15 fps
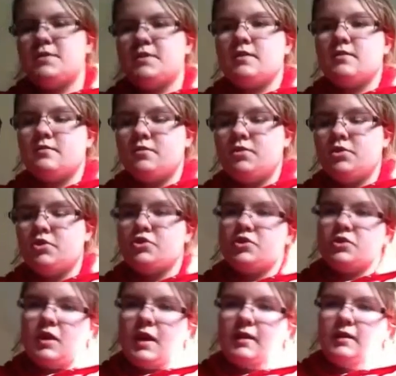it's in, you could
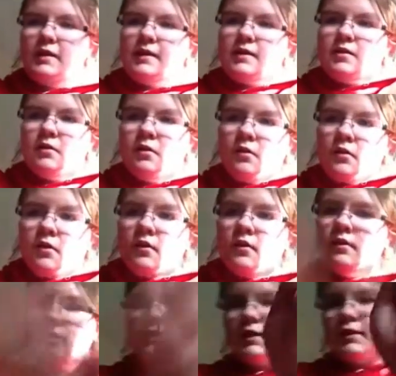just kind of like
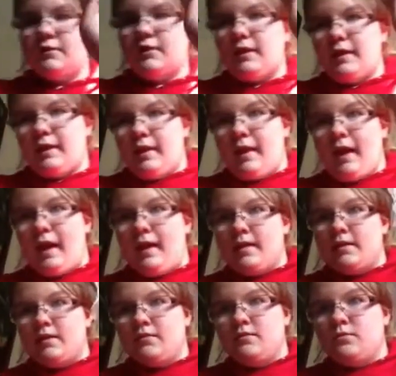leave it like that
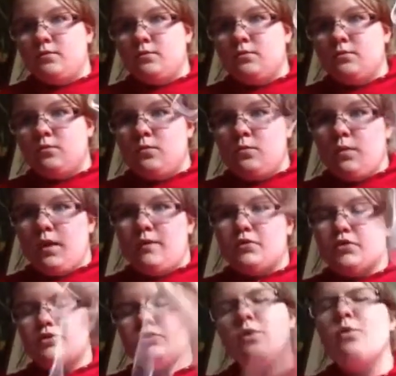and
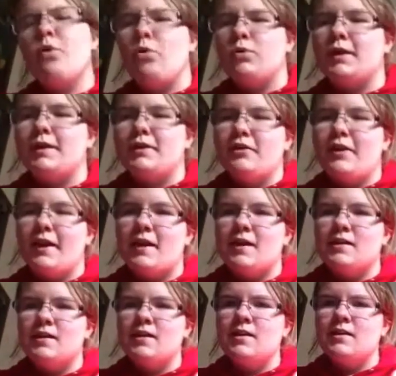wherever. Don't hold it in your
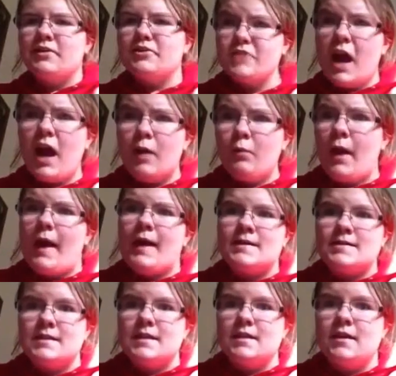hand. There's hot
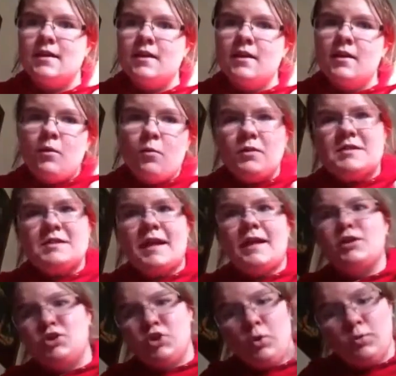wax in it. Once
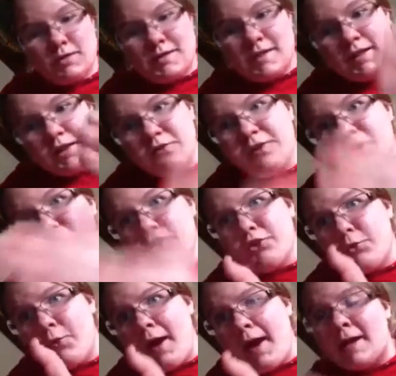again, don't stick your finger in
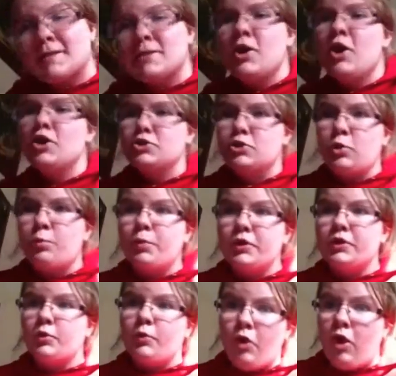the wax, so don't
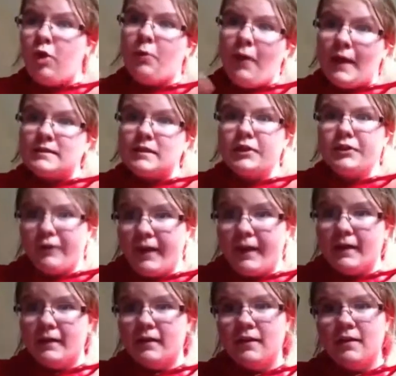put the hot wax on your
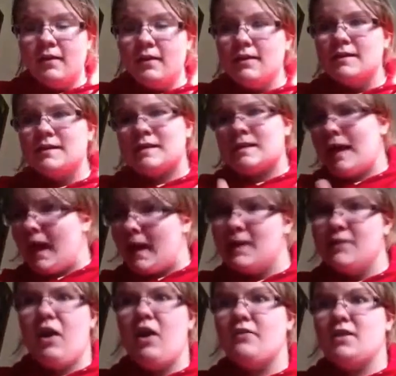hand. It's kind
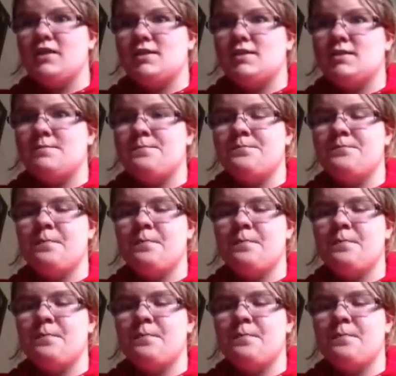of obvious.